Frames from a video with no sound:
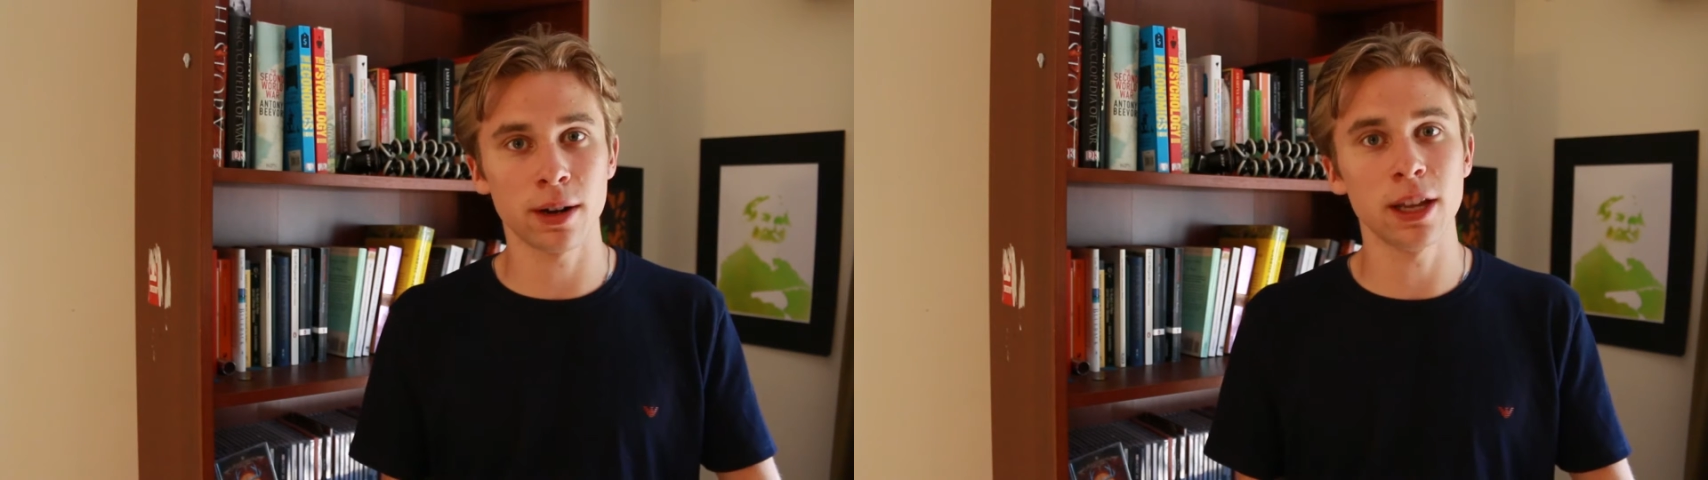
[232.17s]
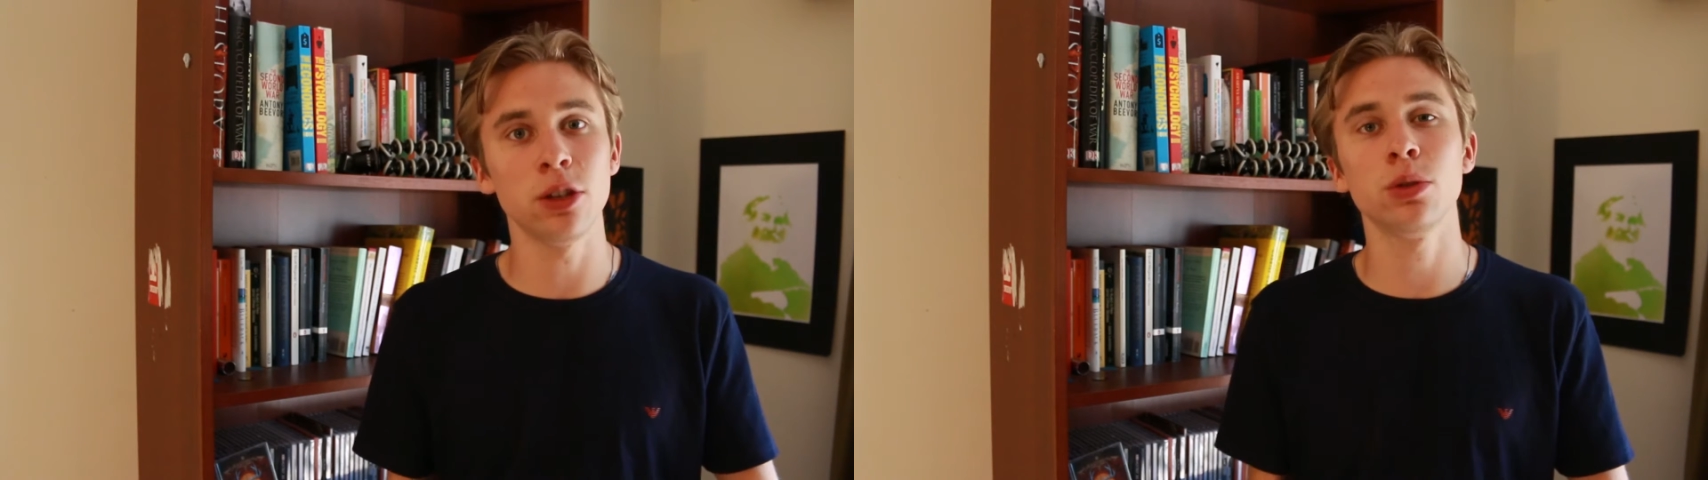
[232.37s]

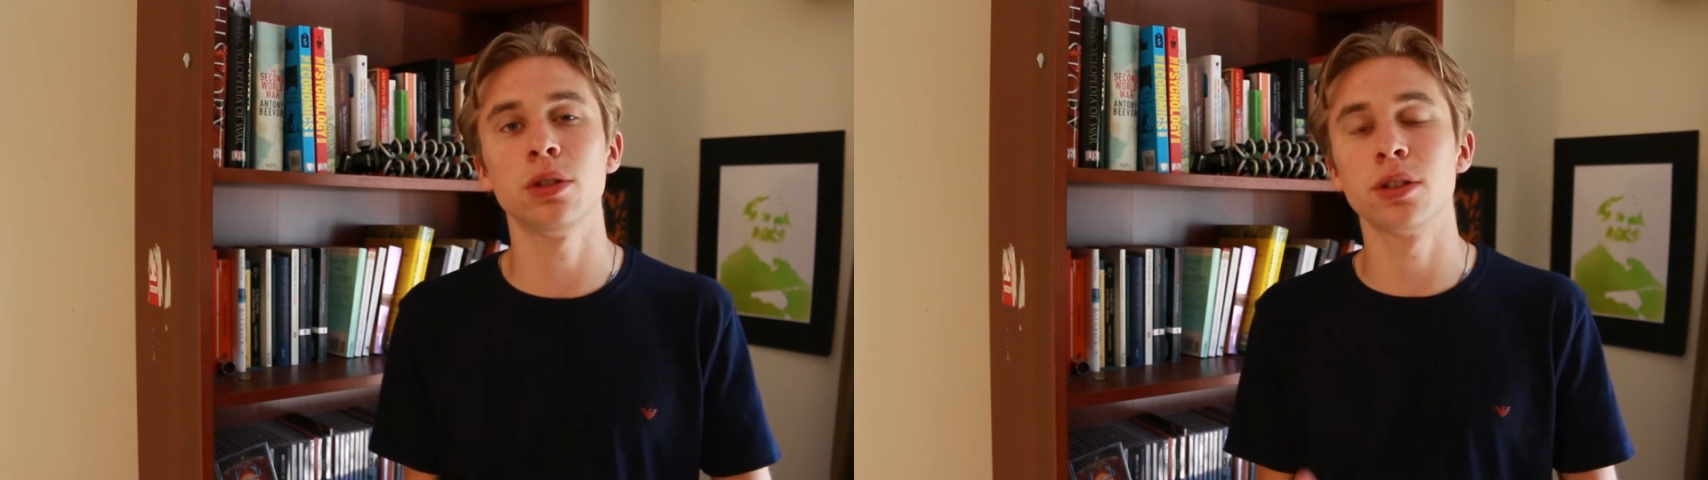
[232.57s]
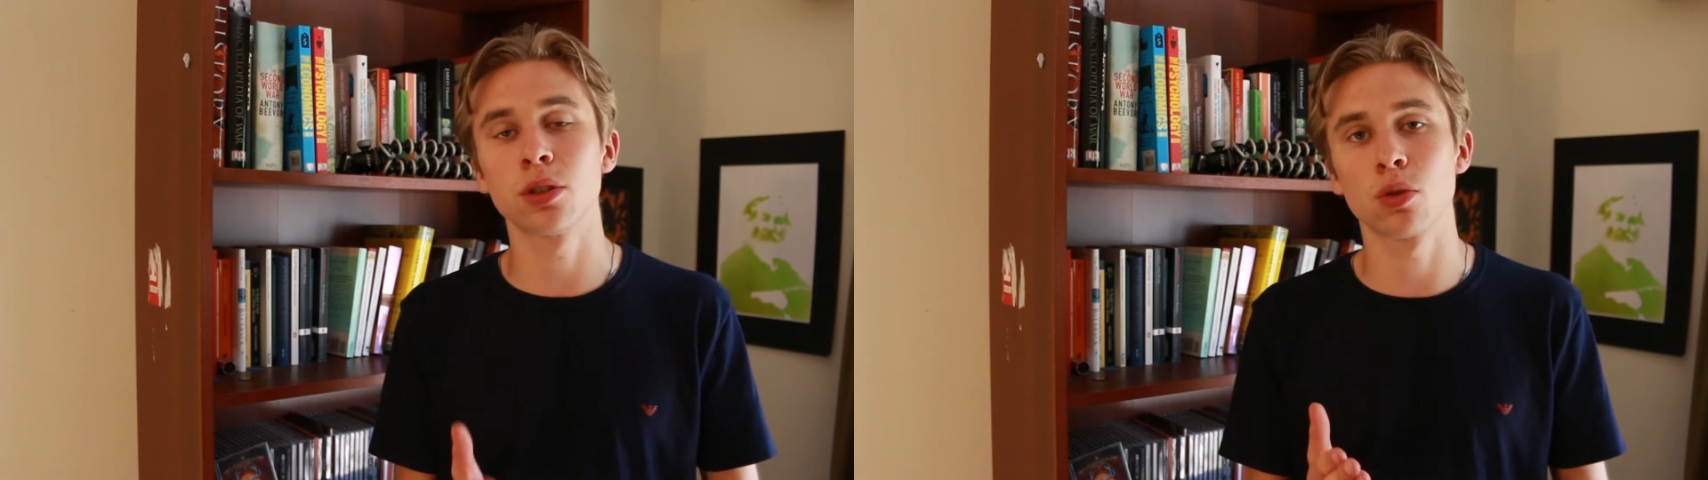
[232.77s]
he
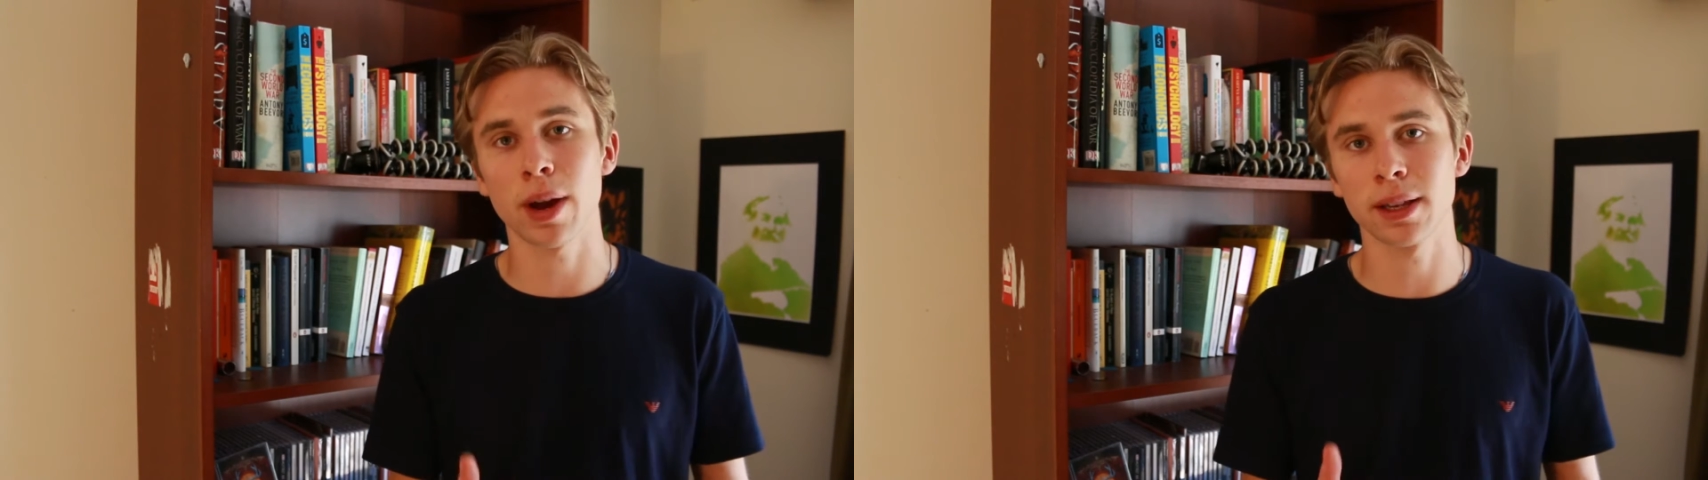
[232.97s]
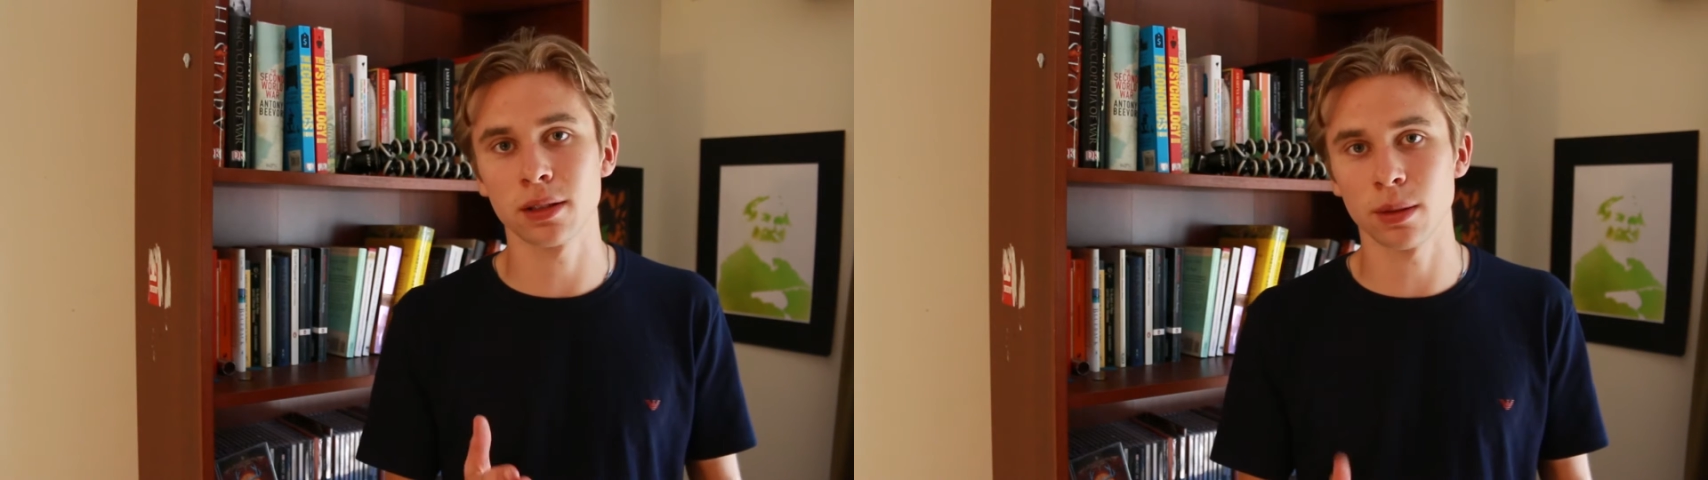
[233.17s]
uses this
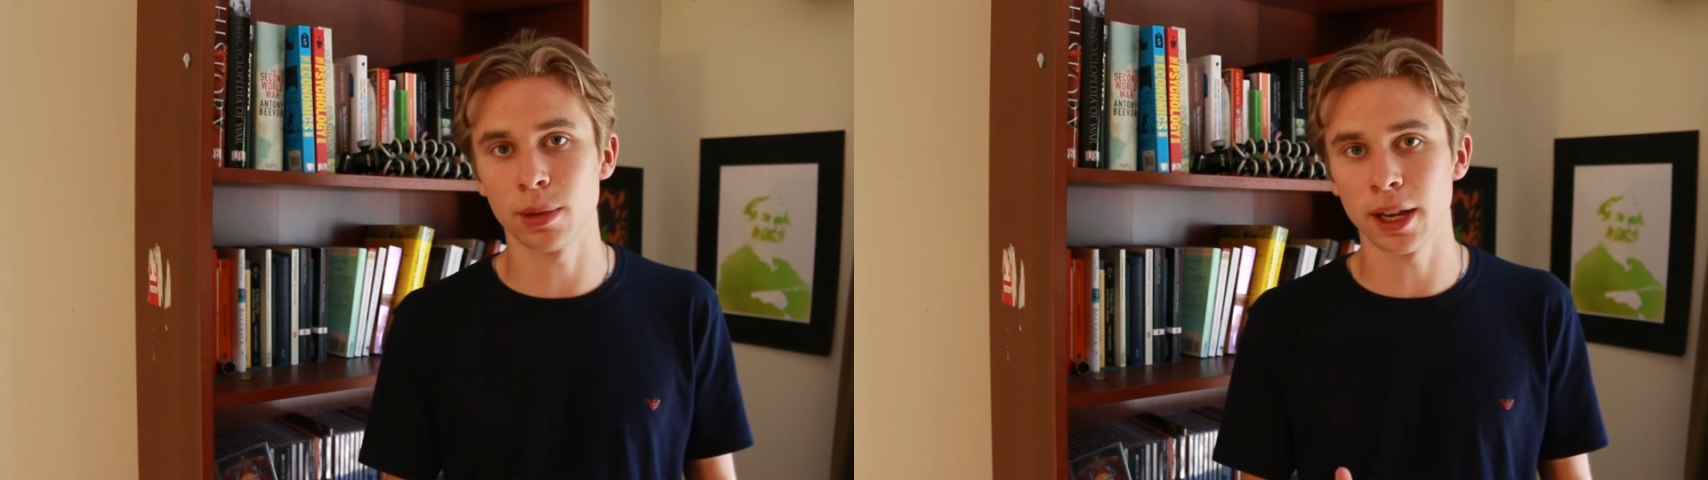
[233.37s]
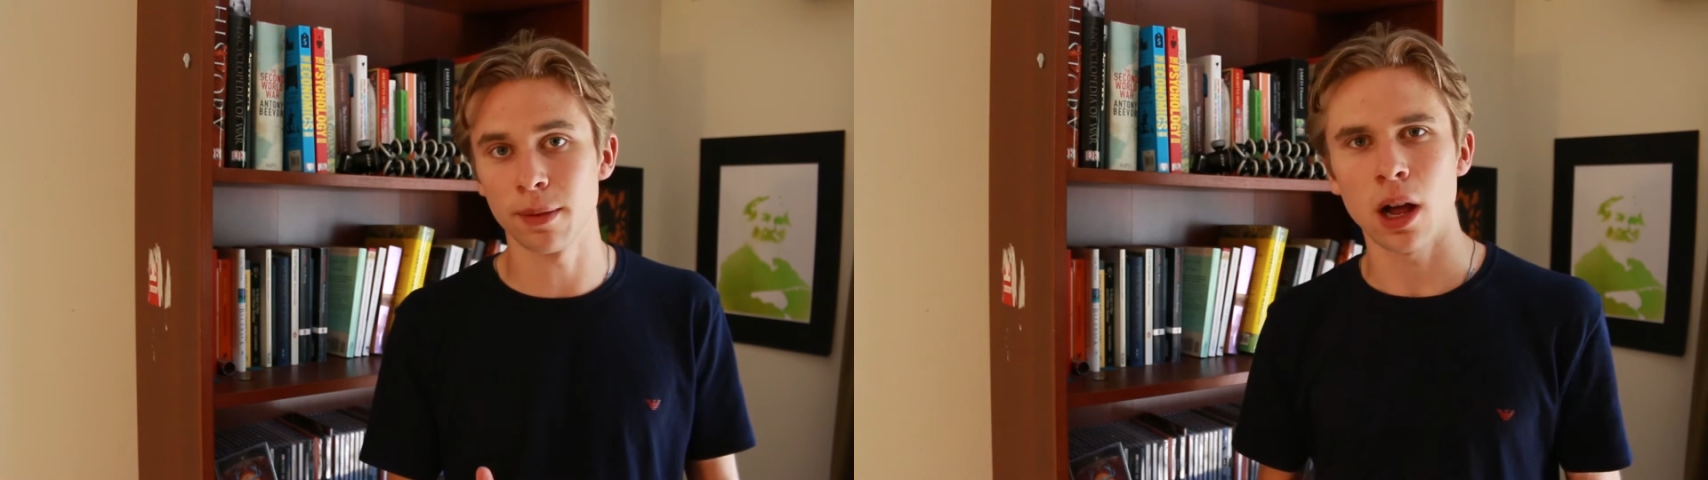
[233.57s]
great simile.